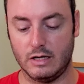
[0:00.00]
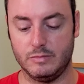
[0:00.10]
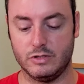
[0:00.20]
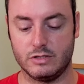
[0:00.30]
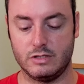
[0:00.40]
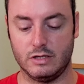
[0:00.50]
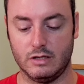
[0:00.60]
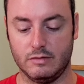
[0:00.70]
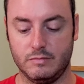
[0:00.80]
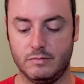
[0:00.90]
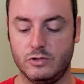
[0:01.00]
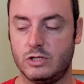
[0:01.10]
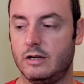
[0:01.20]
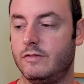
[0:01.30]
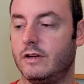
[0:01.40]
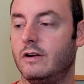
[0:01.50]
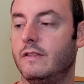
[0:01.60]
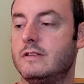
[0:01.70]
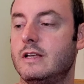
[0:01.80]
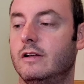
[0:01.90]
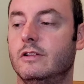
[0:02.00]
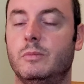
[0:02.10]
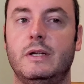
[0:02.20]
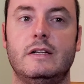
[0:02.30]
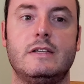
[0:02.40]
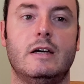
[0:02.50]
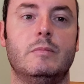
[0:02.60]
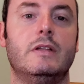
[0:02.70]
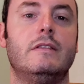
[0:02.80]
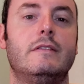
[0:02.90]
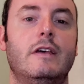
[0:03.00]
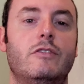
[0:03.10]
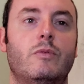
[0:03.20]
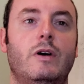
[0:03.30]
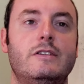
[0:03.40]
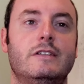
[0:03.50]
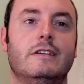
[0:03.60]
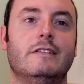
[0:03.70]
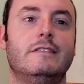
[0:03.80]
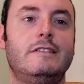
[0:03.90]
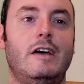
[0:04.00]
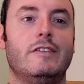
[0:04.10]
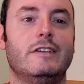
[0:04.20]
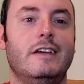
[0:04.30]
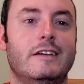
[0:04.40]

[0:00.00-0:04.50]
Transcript: I'm just trying to figure all this out a little bit at a time. But thanks for watching and have a good day.